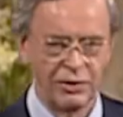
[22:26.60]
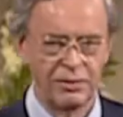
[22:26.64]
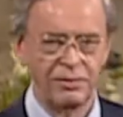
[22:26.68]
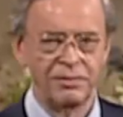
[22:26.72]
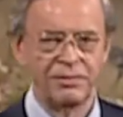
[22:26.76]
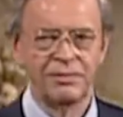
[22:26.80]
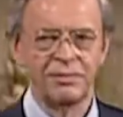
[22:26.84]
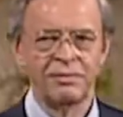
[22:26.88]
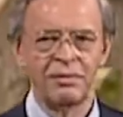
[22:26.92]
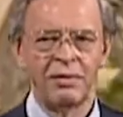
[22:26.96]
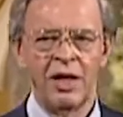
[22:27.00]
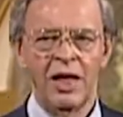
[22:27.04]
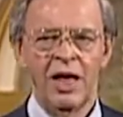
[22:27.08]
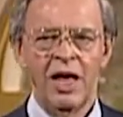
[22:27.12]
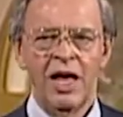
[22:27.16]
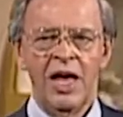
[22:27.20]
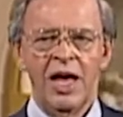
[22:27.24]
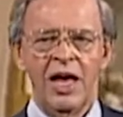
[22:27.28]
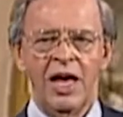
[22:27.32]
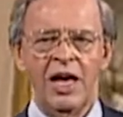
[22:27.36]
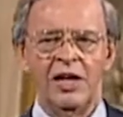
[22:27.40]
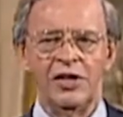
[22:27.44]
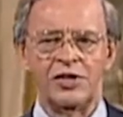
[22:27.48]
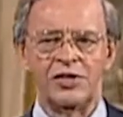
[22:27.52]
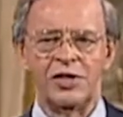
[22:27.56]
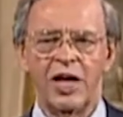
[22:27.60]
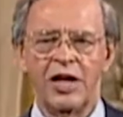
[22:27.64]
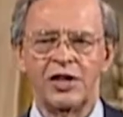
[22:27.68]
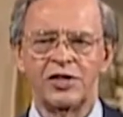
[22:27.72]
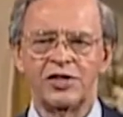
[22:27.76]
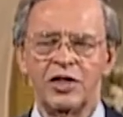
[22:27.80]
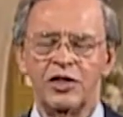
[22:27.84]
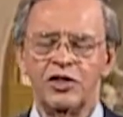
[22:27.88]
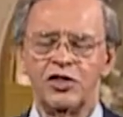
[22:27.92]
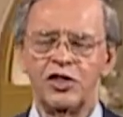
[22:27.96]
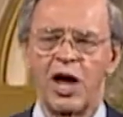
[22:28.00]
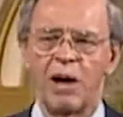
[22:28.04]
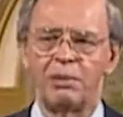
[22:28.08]
them. He says
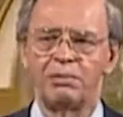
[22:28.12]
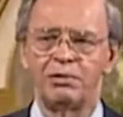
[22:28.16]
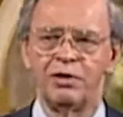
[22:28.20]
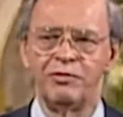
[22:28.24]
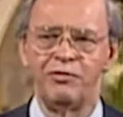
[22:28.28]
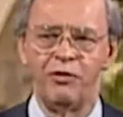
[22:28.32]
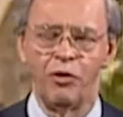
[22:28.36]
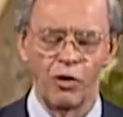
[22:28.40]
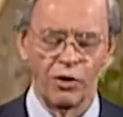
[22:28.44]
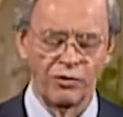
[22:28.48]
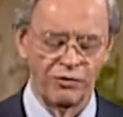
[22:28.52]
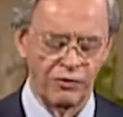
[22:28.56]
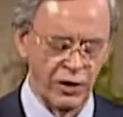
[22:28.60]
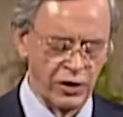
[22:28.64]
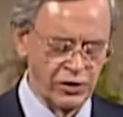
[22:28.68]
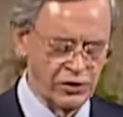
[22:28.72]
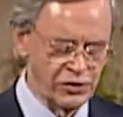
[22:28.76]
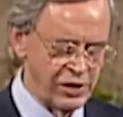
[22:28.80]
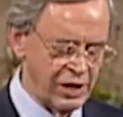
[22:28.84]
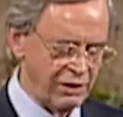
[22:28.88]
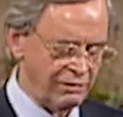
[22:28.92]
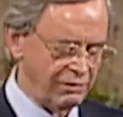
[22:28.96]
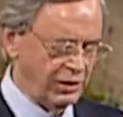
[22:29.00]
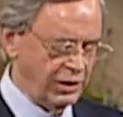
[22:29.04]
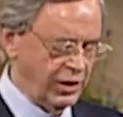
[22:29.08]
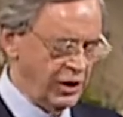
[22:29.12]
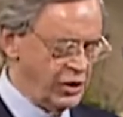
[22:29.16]
in chapter 4, verse 7,